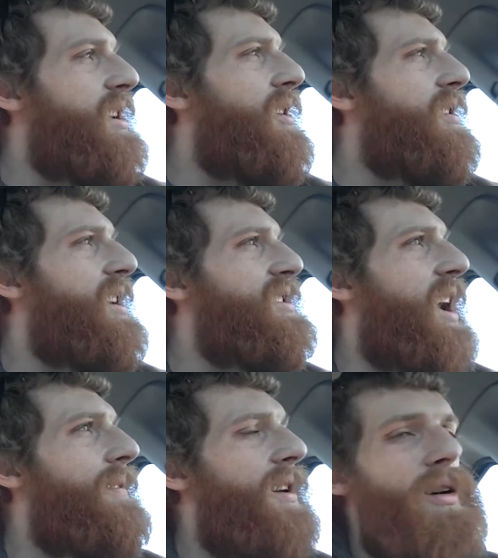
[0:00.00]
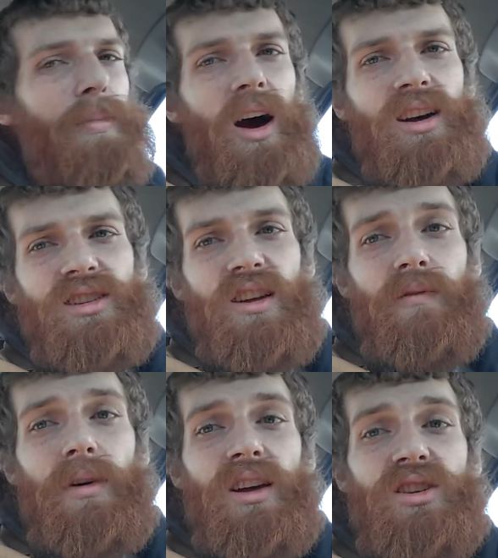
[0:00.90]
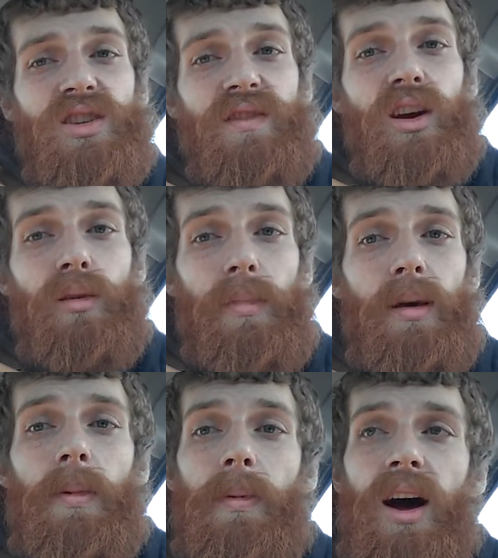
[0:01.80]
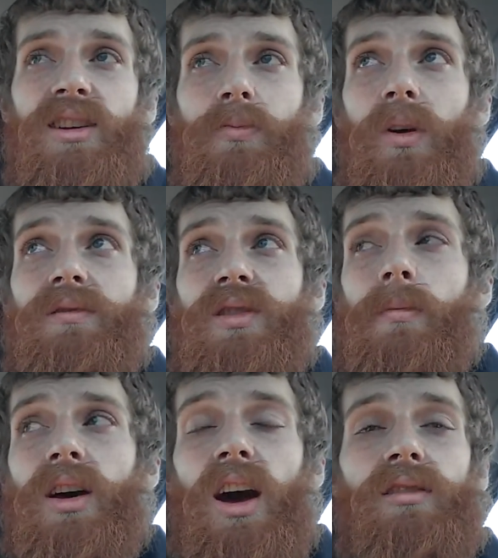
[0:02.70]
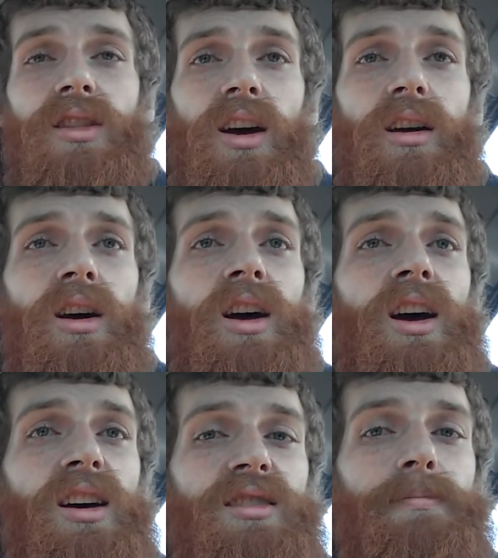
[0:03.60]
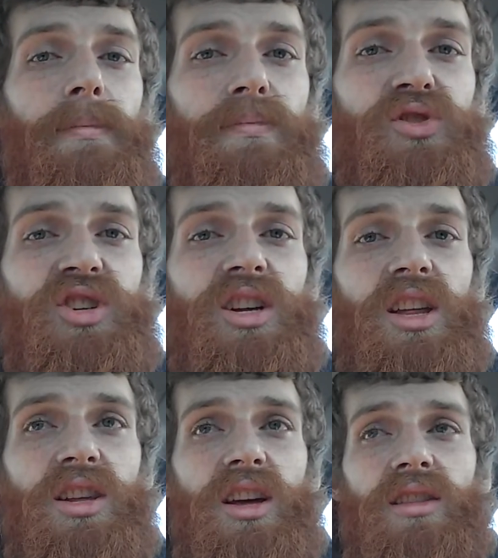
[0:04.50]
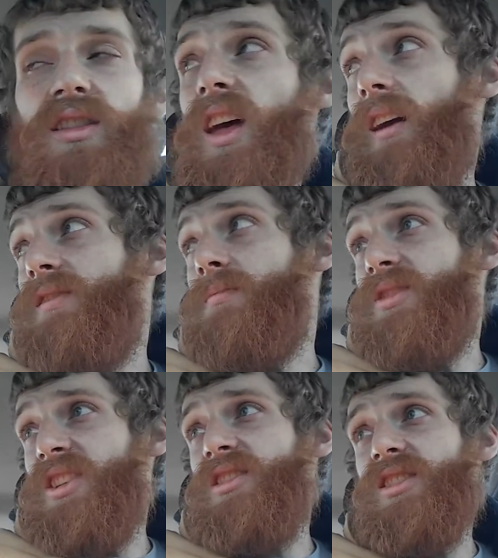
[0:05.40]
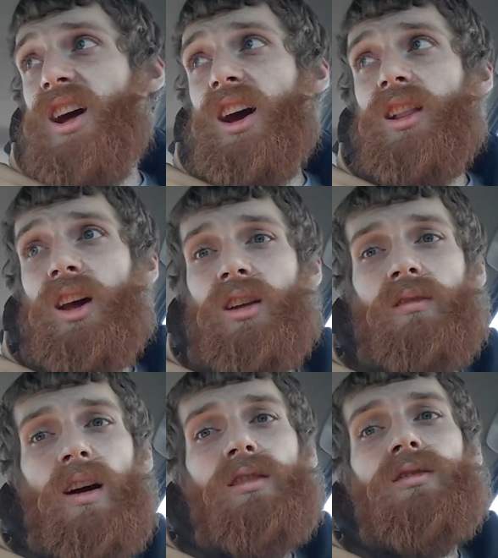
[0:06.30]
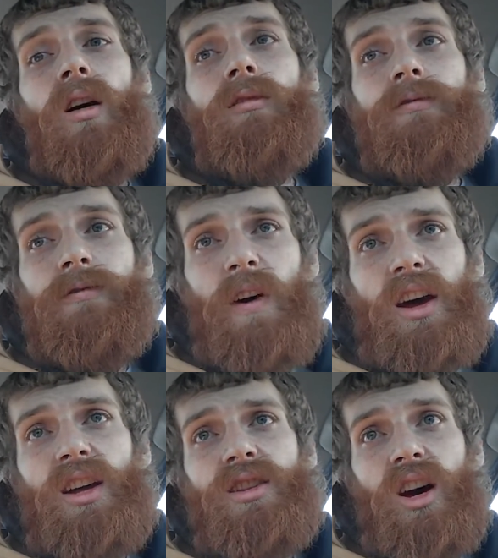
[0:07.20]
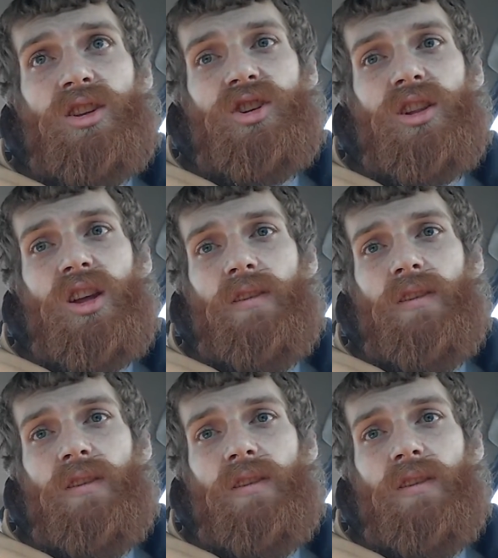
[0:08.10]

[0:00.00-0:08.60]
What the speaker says: I know that's not very positive, but I just figured maybe possibly if somebody out there has shitty teeth and they have some Sensodyne laying around, don't fucking touch it.